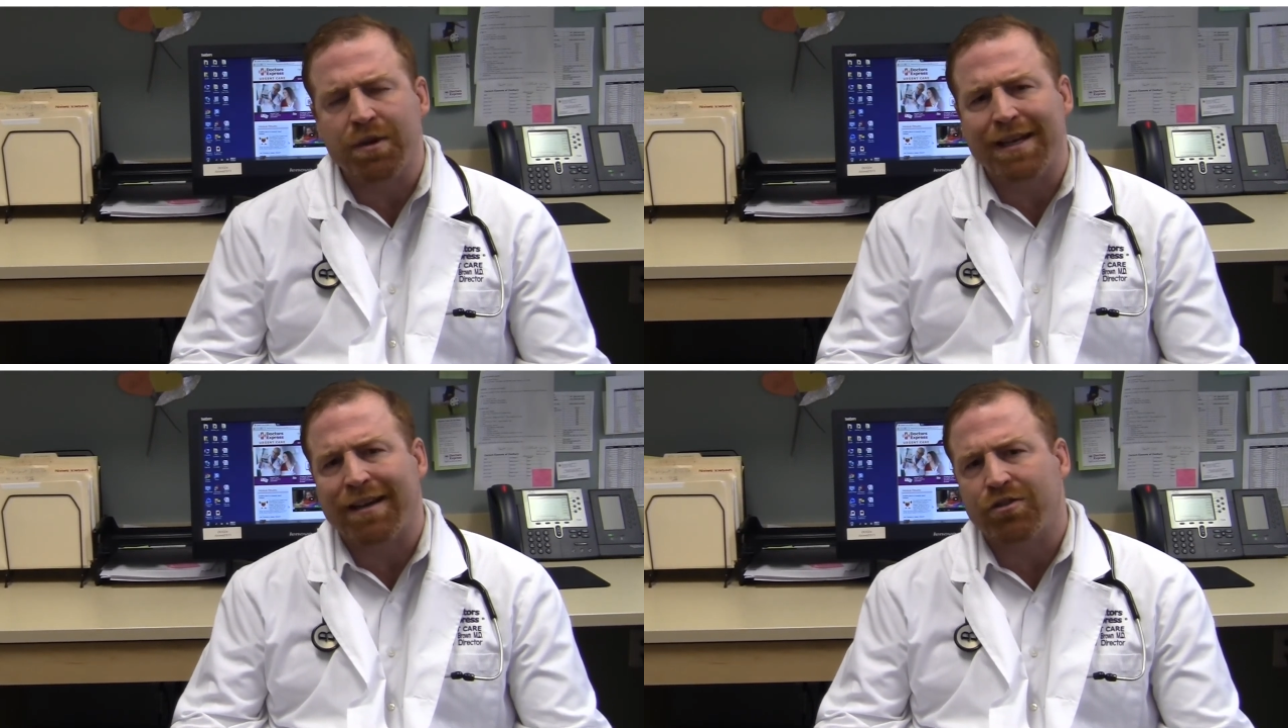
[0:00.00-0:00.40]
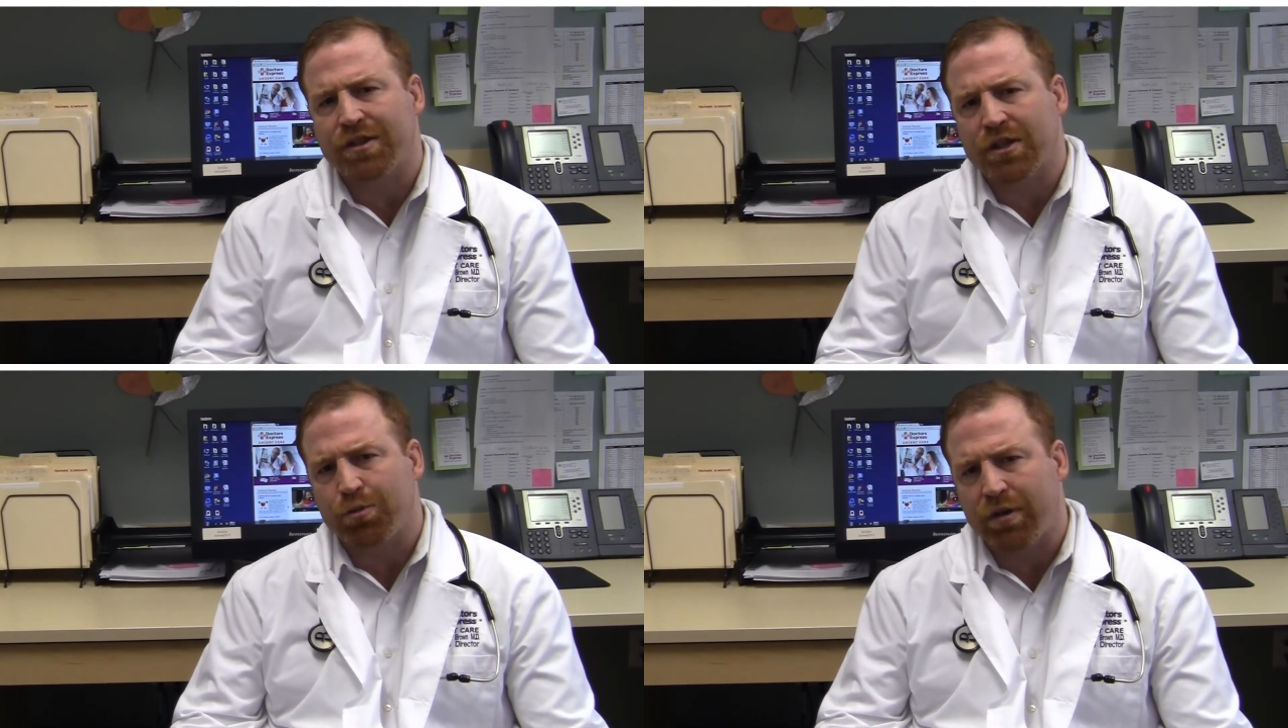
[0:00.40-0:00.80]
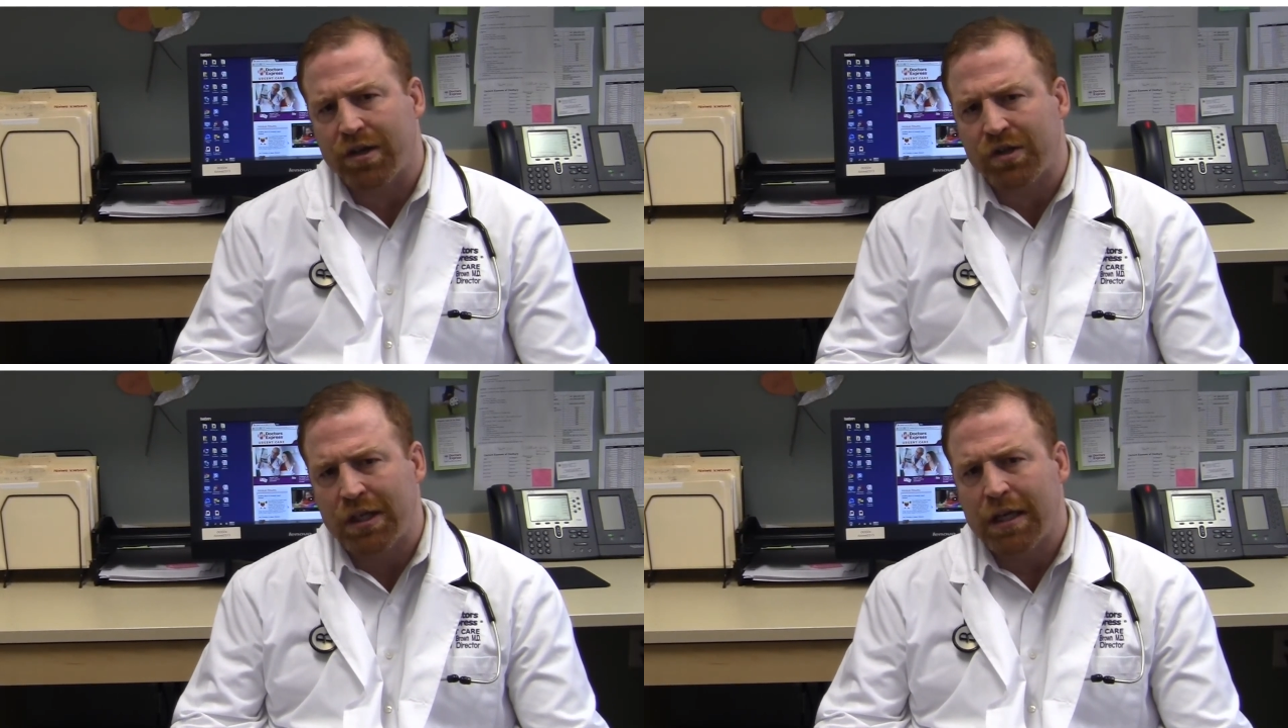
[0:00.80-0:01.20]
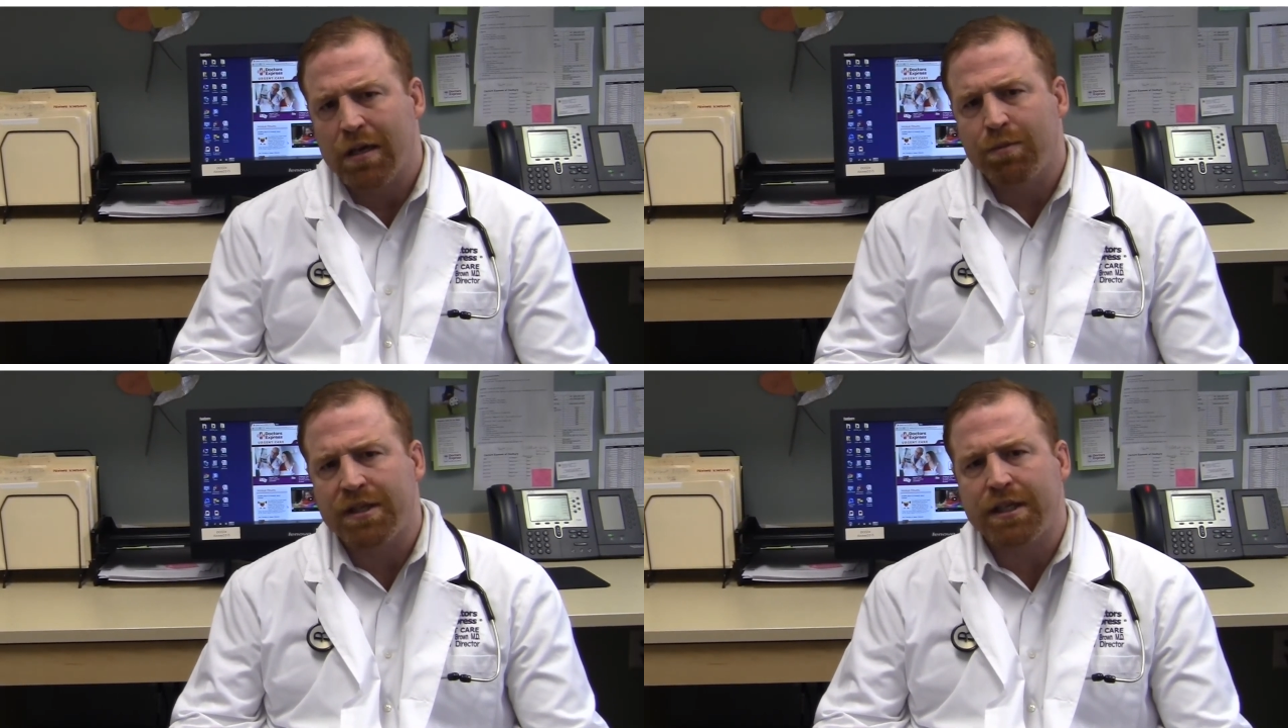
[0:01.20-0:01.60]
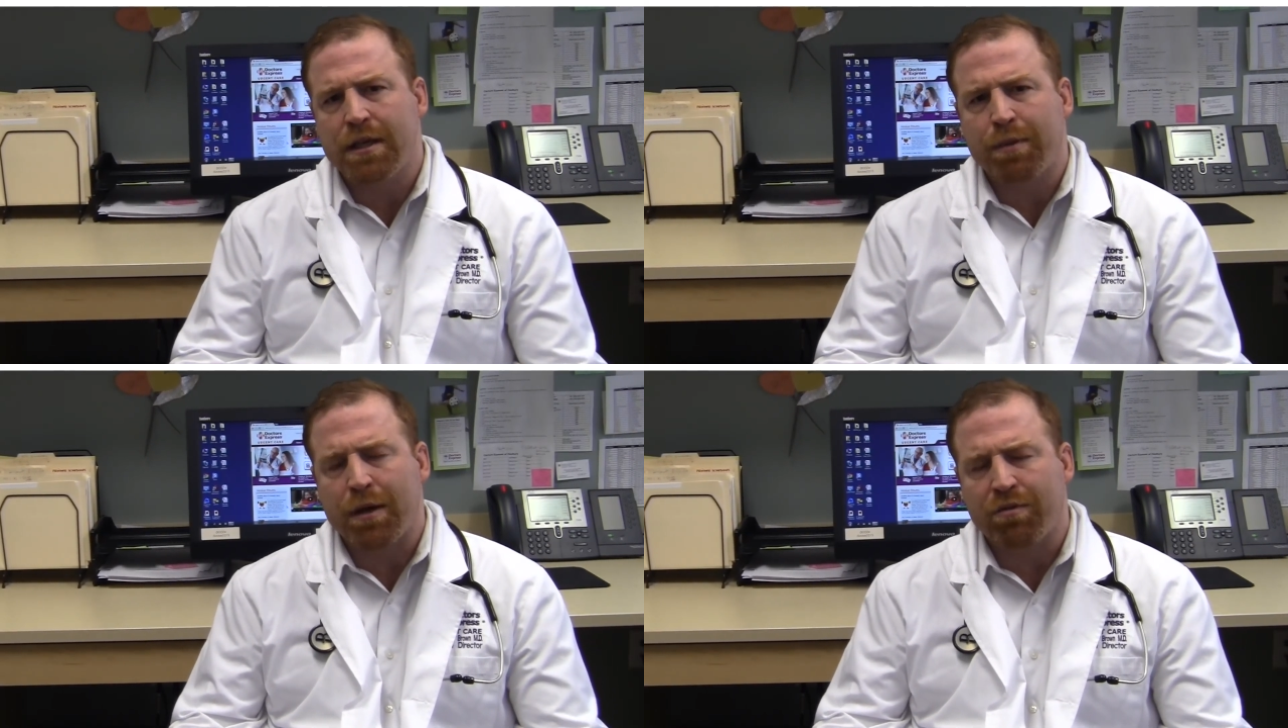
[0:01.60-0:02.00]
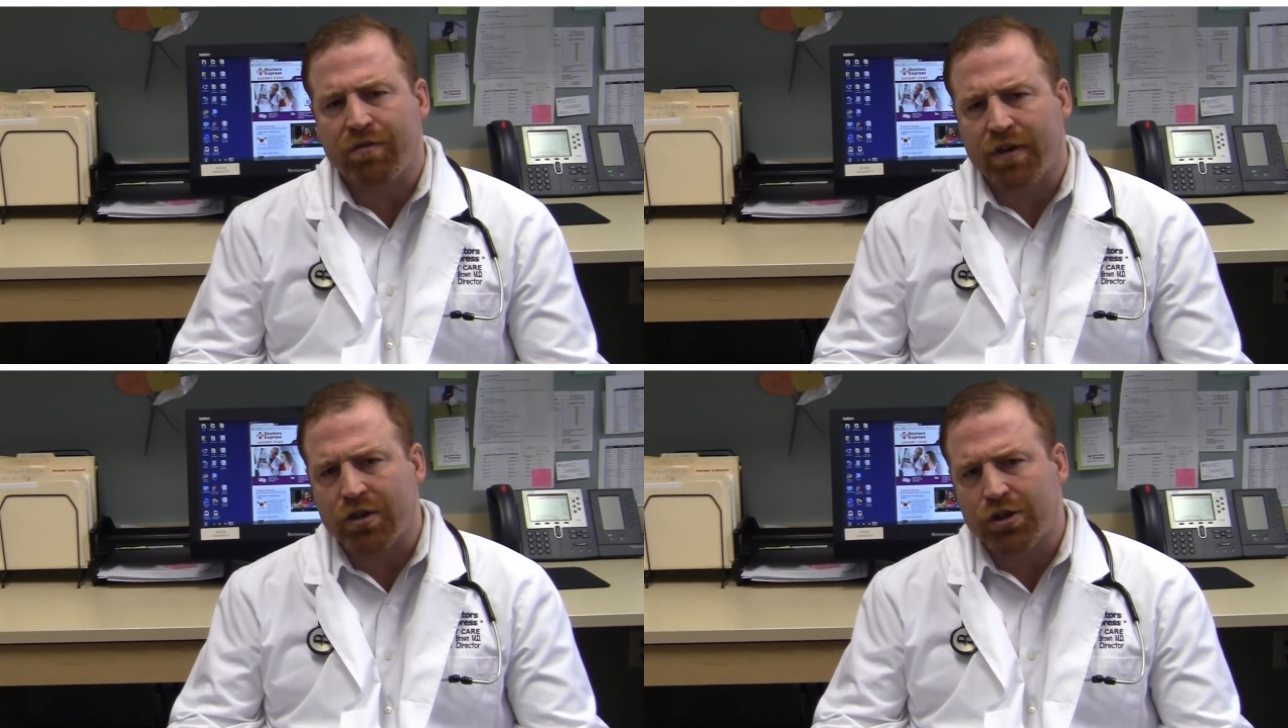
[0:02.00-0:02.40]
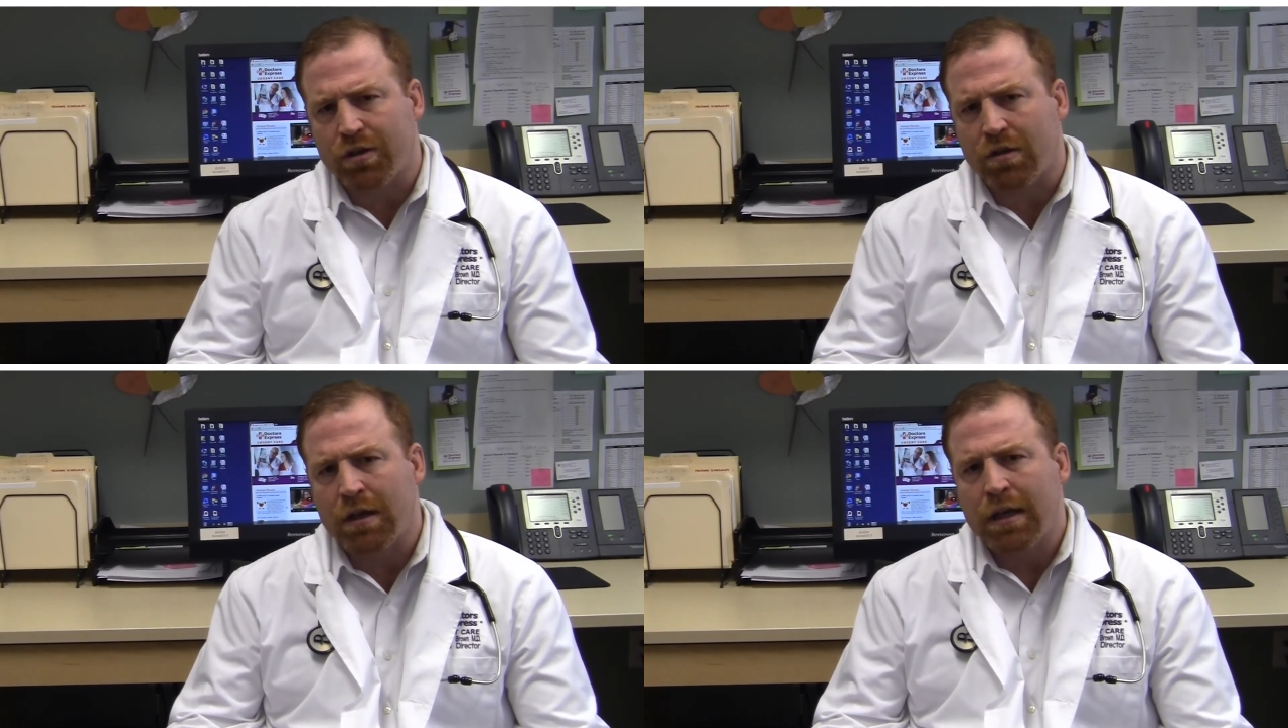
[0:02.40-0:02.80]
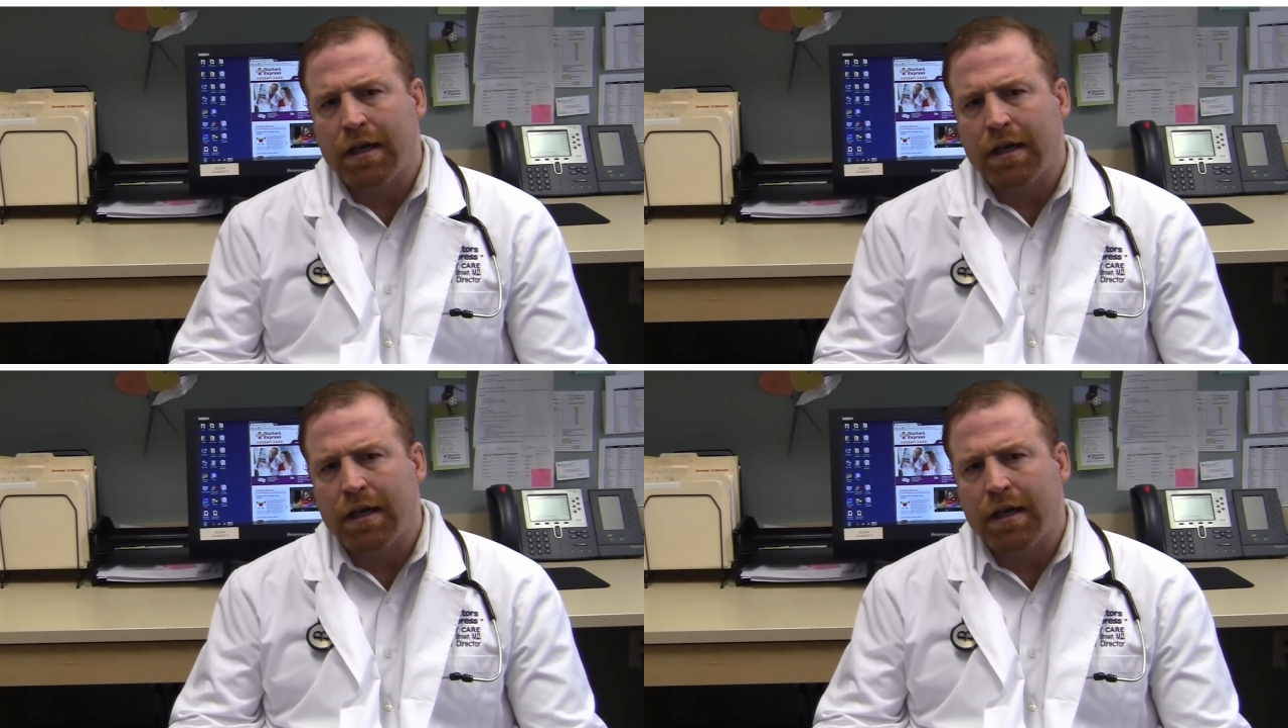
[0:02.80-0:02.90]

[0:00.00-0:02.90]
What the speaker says: to Doctors Express, be seen by a professional,